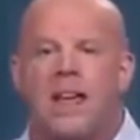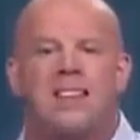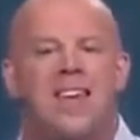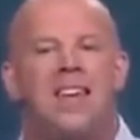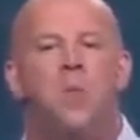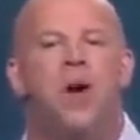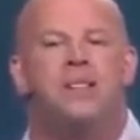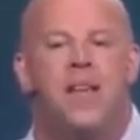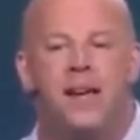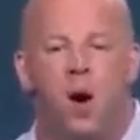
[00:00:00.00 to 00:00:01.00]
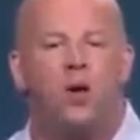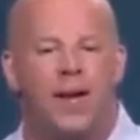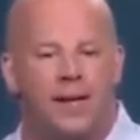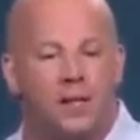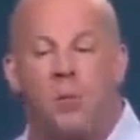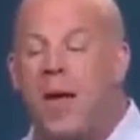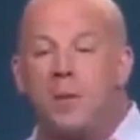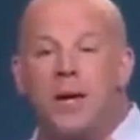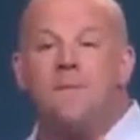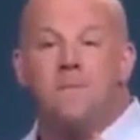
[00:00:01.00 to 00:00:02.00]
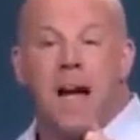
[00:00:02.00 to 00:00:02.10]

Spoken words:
Then once they go, okay, so maybe